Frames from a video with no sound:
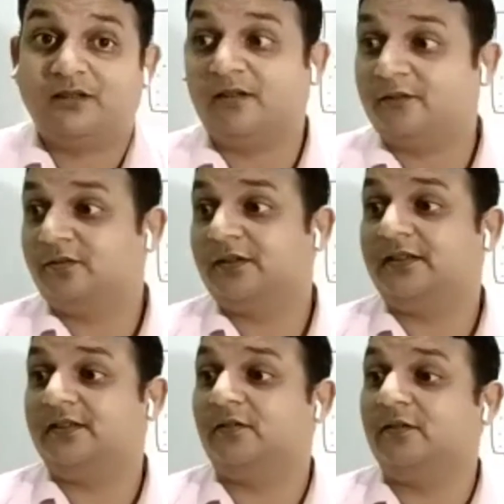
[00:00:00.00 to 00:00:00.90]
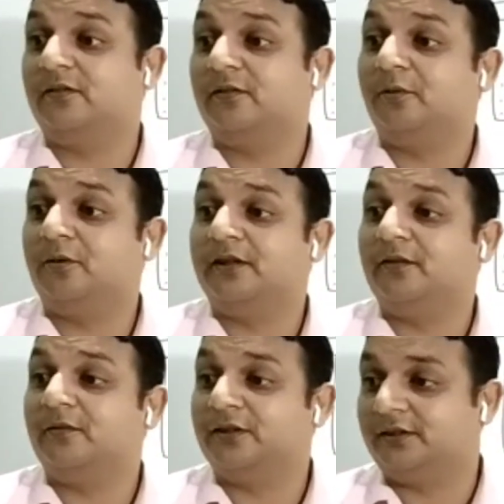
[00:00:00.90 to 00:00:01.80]
write the question also, this is also
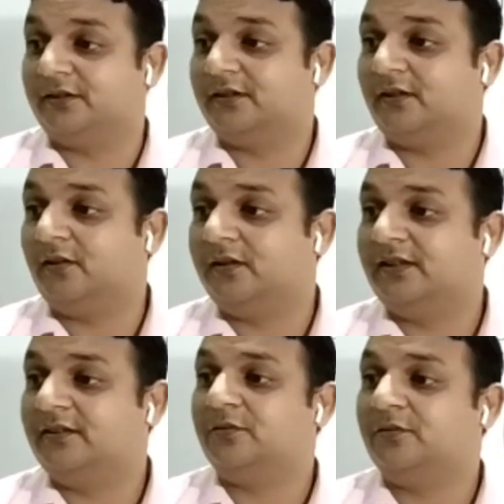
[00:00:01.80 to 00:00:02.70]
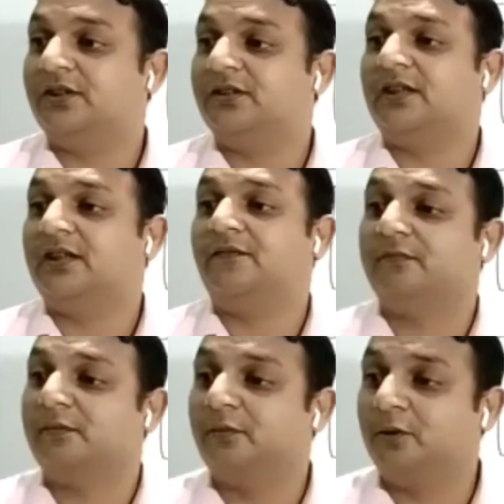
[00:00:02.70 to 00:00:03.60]
important question. All these
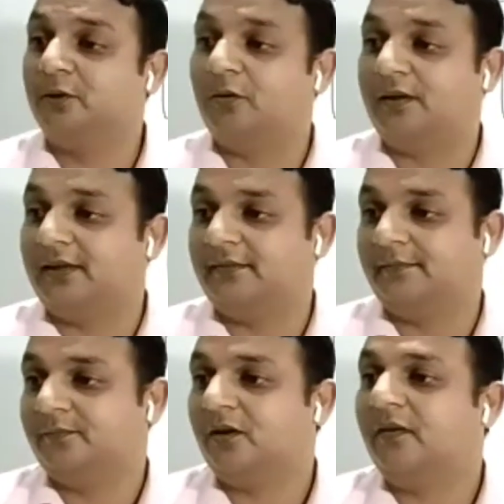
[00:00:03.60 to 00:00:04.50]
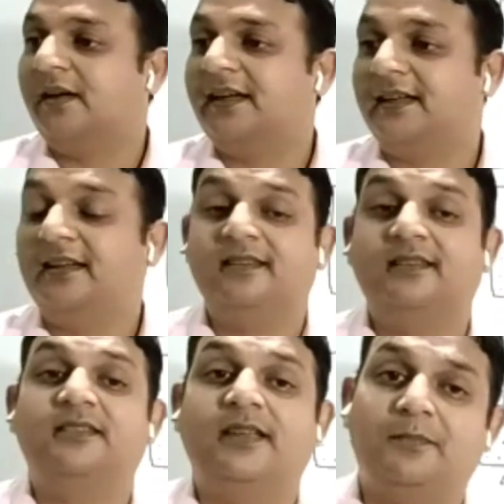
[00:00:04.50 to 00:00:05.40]
questions are from the board only.
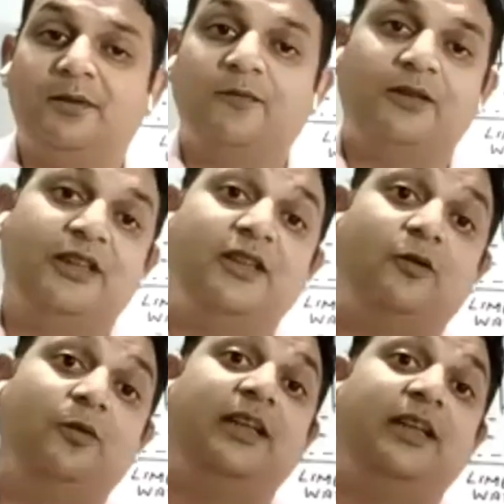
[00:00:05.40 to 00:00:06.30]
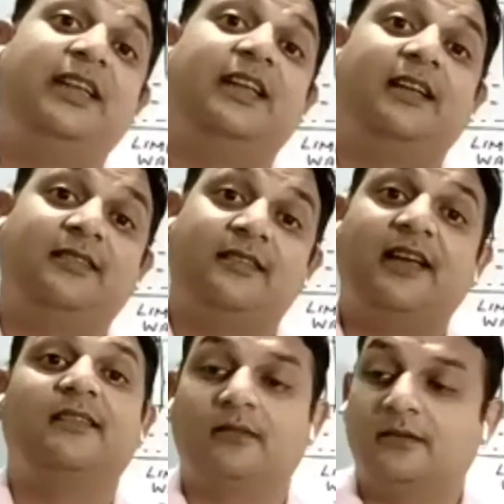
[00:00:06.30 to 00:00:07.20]
Alright, earlier this chapter was included in
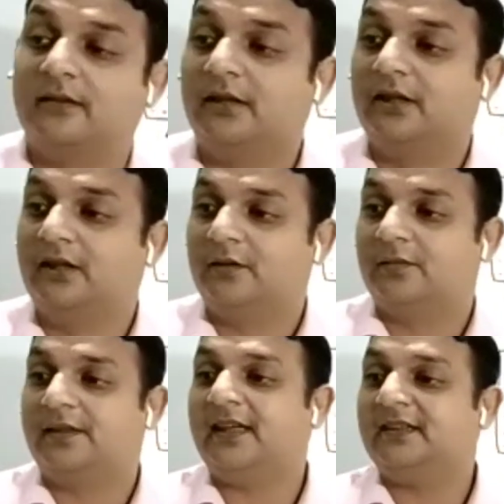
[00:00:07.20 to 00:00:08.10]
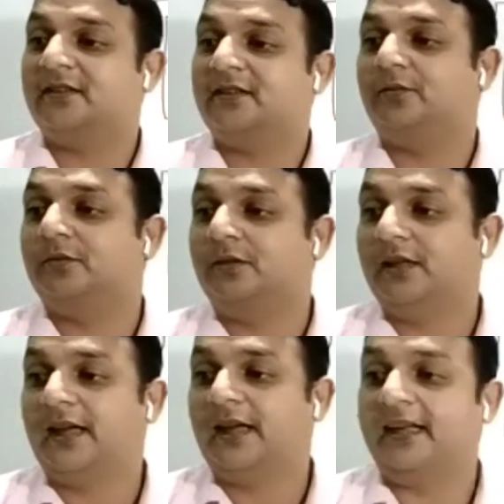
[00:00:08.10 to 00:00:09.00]
class 10. So they ask
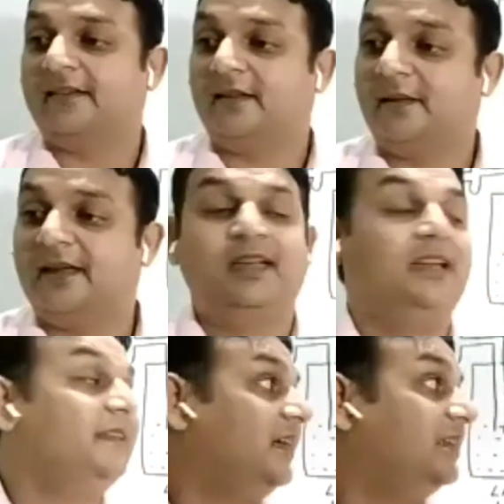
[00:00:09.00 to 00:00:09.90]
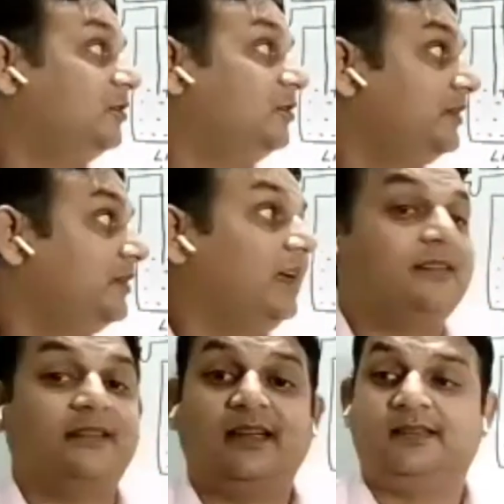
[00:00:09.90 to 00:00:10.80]
you. And similarly, they ask
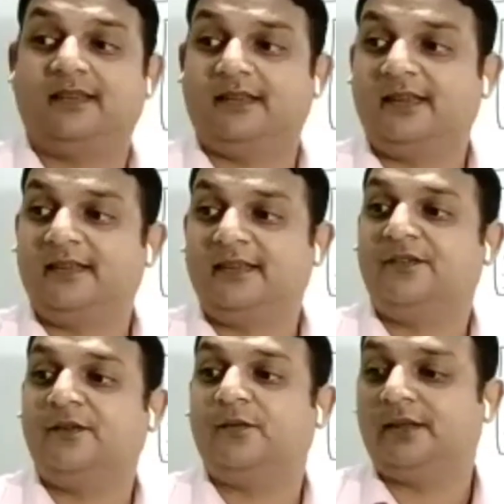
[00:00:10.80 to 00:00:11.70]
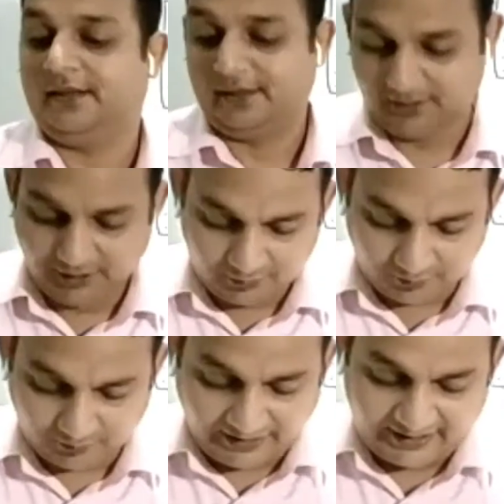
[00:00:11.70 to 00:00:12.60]
you in class 9 in this way only.
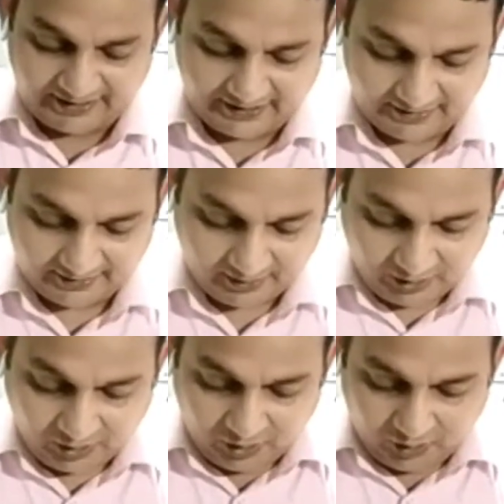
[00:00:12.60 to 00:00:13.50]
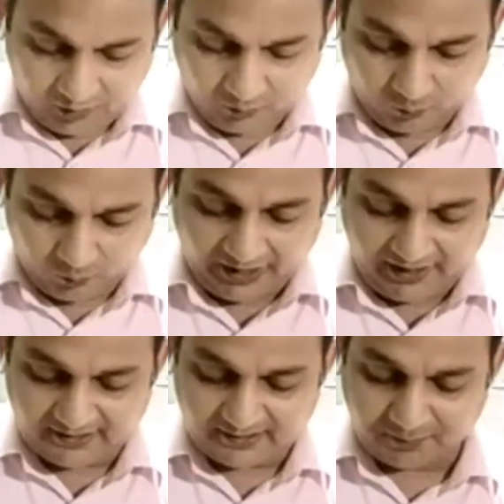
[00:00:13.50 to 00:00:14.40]
To write it there.
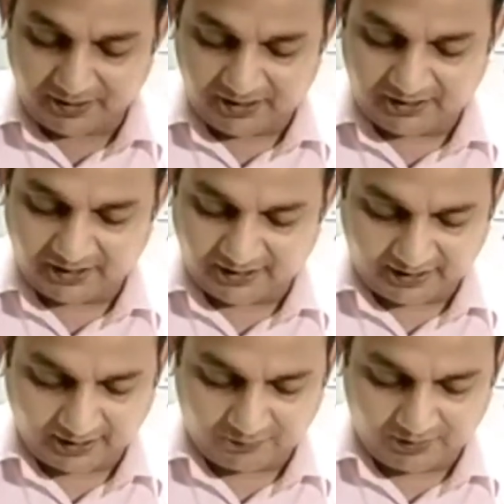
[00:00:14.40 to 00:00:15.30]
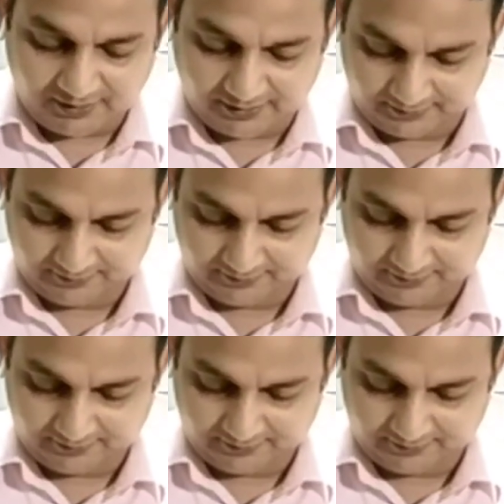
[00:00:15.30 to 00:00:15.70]
Why is the bell jar